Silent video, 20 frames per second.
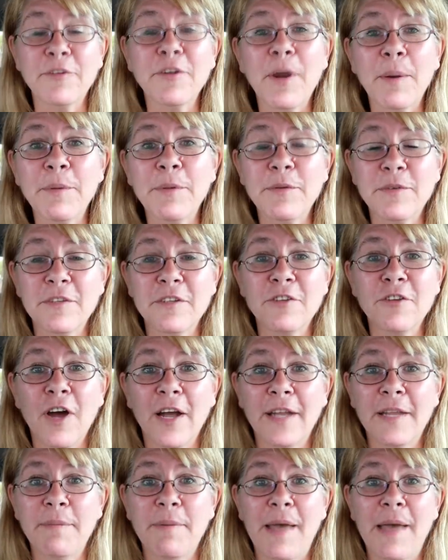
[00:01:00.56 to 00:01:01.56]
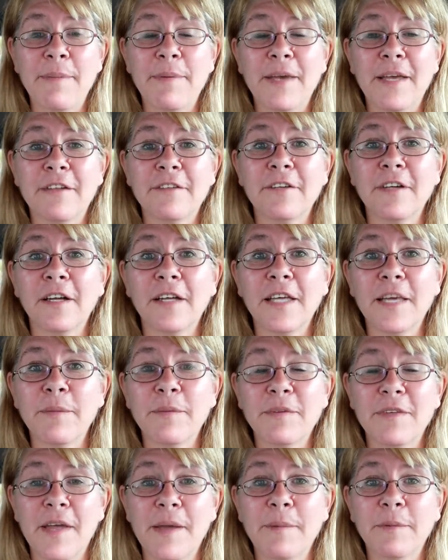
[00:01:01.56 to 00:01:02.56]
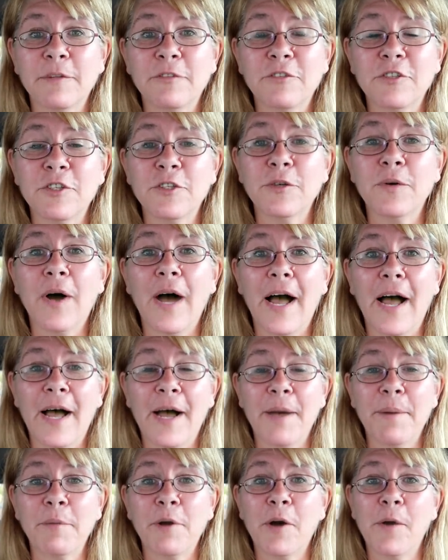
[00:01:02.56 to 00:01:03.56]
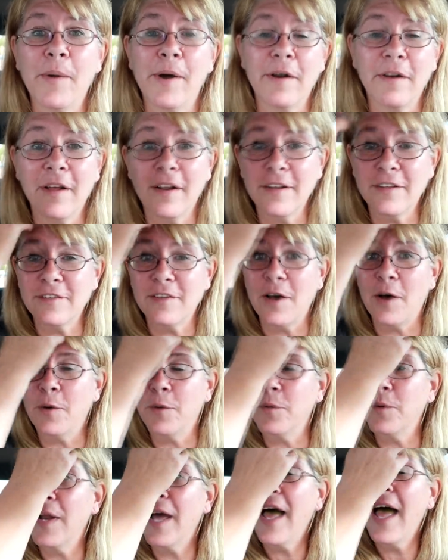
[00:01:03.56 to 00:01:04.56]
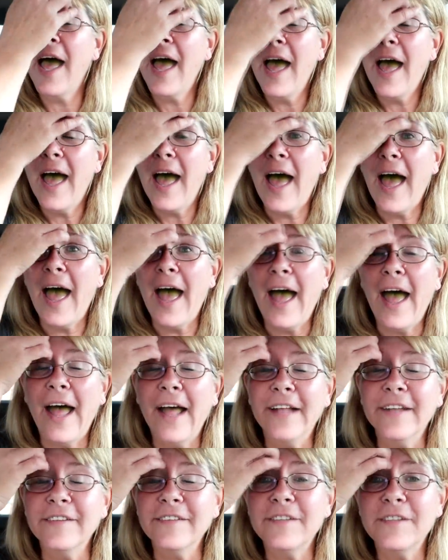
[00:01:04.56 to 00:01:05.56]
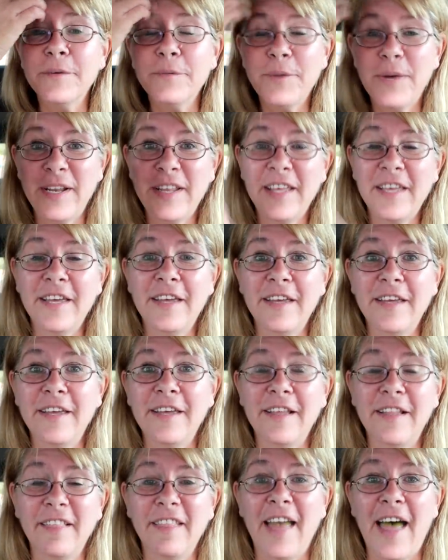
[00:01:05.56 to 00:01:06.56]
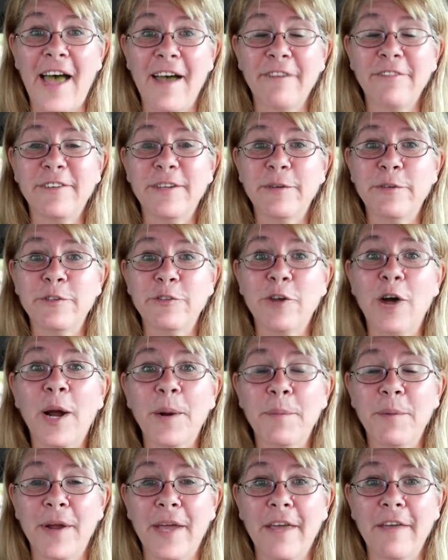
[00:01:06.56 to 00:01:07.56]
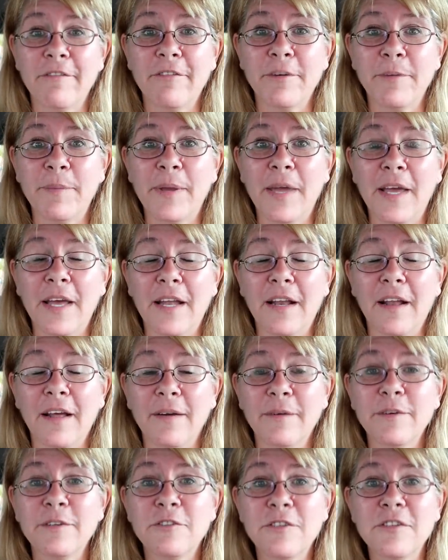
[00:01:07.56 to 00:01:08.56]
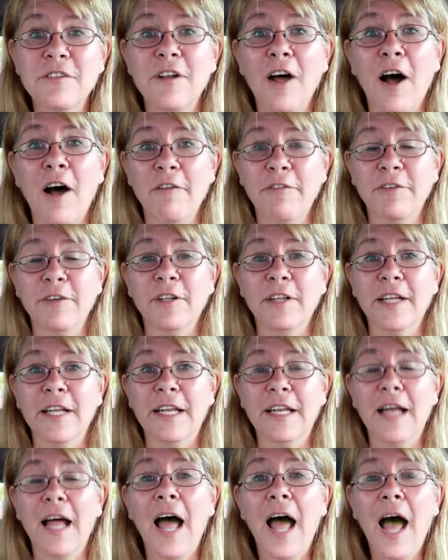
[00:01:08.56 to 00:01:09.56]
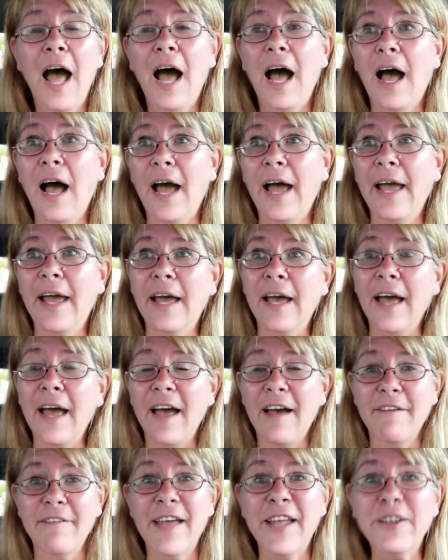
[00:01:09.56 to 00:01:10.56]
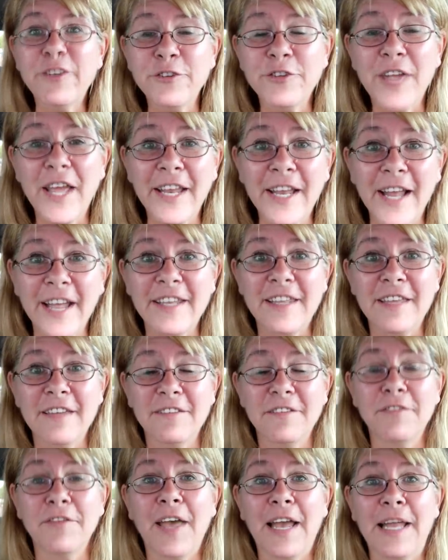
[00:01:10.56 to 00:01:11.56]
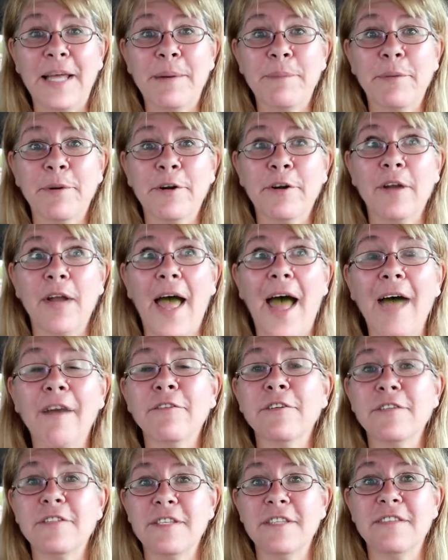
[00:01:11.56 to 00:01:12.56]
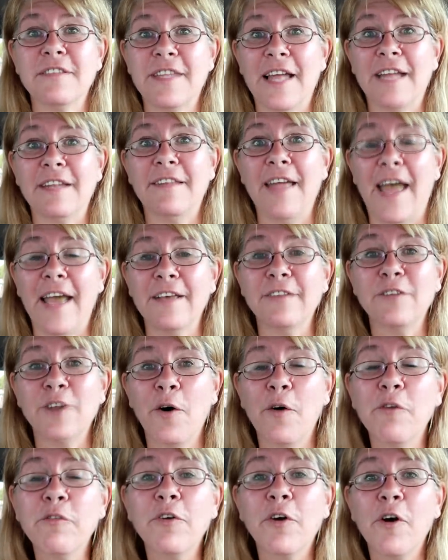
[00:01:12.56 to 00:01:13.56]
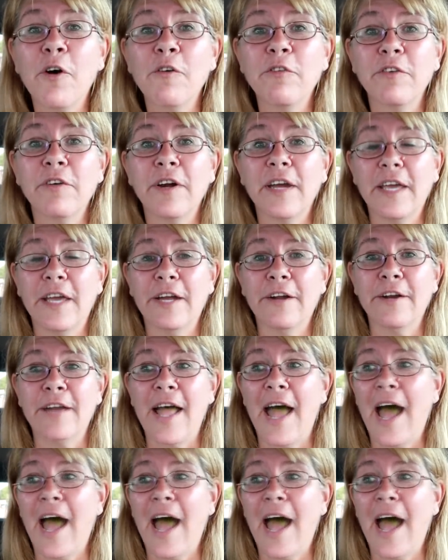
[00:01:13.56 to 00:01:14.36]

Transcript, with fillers: the time he was a tiny baby until he was able to um, go out on his own. And when he left, it was heartbreaking for me and I was just awful, and I have entertained ideas of getting a bird ever since that day, so for over a year